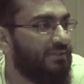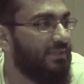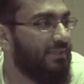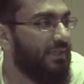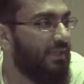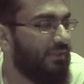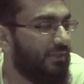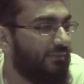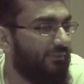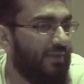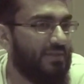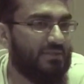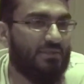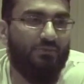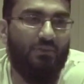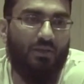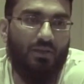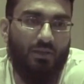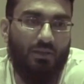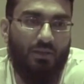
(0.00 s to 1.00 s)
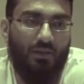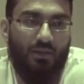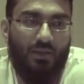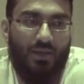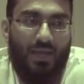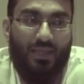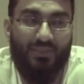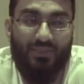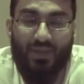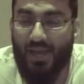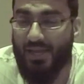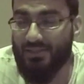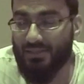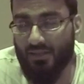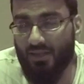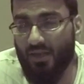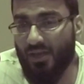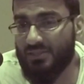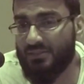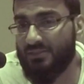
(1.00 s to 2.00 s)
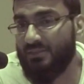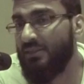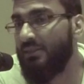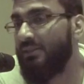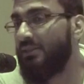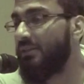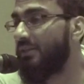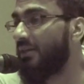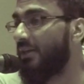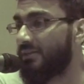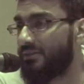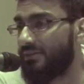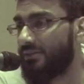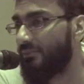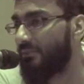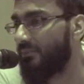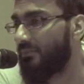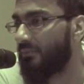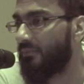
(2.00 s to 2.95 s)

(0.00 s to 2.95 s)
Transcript: seeking the face of Allah, and that is the last deed he does,